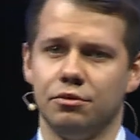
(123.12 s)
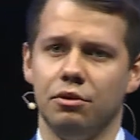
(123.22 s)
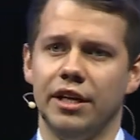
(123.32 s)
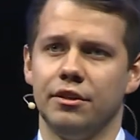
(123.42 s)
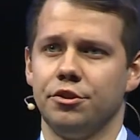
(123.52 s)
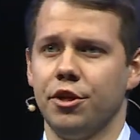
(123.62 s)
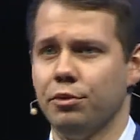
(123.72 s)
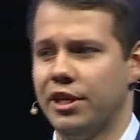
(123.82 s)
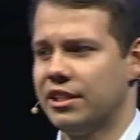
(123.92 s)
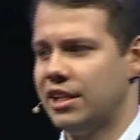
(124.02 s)
to show the
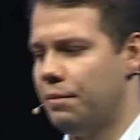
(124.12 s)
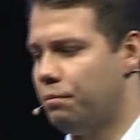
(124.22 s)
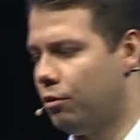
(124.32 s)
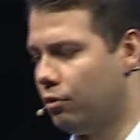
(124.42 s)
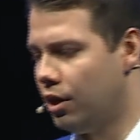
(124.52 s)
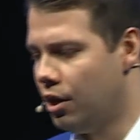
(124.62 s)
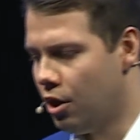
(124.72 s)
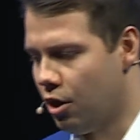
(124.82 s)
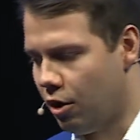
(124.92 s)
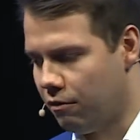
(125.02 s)
example
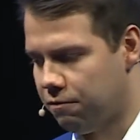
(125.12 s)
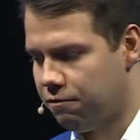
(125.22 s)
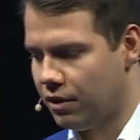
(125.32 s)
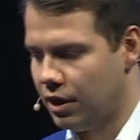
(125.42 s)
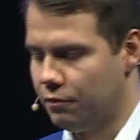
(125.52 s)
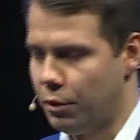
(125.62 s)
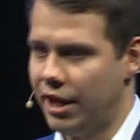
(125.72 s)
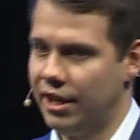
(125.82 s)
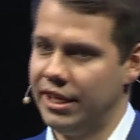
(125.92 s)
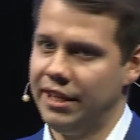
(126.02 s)
of why
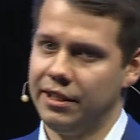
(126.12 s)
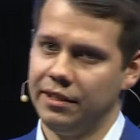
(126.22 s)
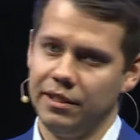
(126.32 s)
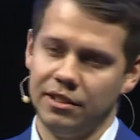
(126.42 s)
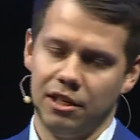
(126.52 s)
identities are